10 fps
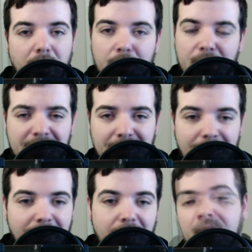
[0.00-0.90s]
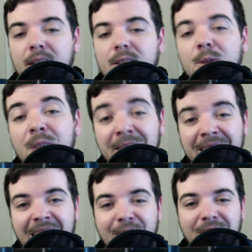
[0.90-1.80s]
Things like that. So now that
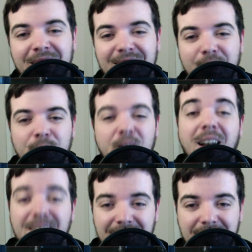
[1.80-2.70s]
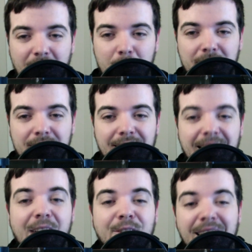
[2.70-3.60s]
you have a list of your content topics and
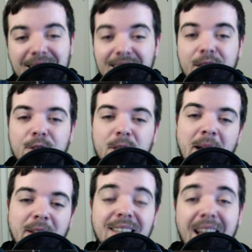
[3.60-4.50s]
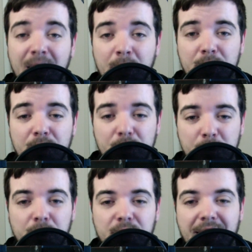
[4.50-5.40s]
have an idea of the amount of time to do
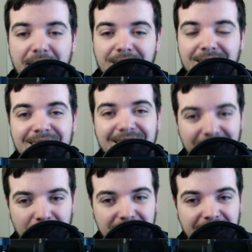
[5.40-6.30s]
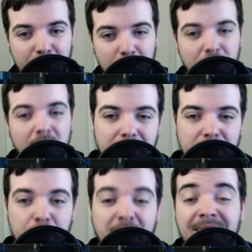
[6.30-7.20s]
your tasks and stay on schedule,
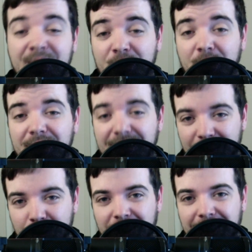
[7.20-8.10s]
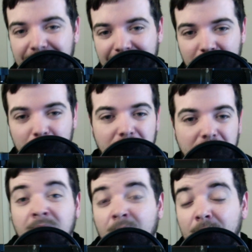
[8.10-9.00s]
you're ready to start scheduling it out.
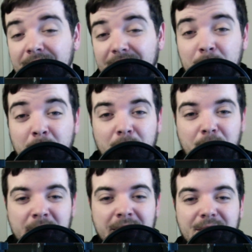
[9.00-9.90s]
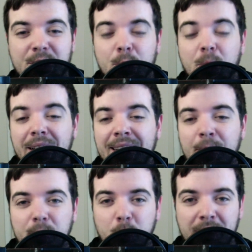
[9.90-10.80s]
All right, tip number 3 is to plan
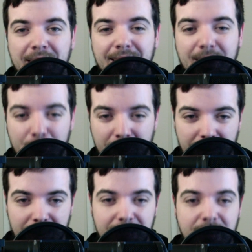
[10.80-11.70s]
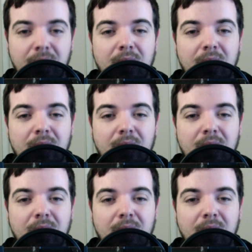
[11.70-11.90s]
out your week in advance